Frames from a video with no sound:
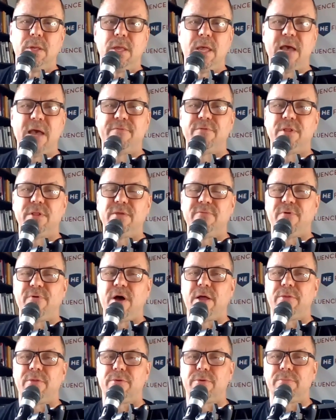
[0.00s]
Heavenly
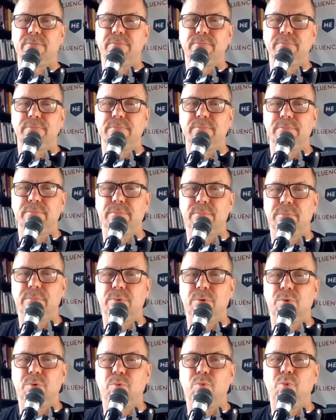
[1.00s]
Father,
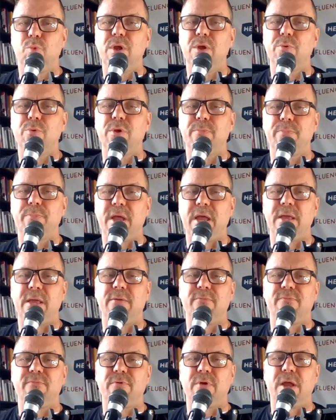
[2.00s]
we
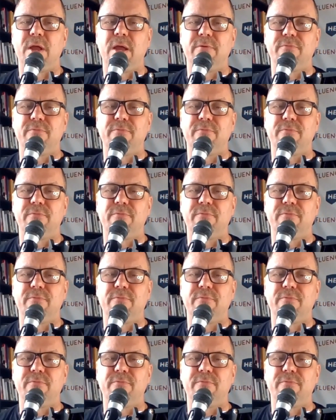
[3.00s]
repent for